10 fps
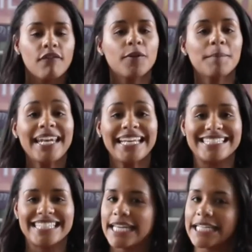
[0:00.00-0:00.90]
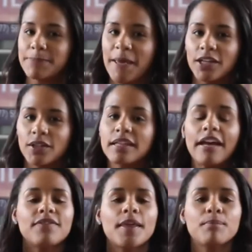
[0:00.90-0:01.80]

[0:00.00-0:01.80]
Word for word: For many, today's panel left them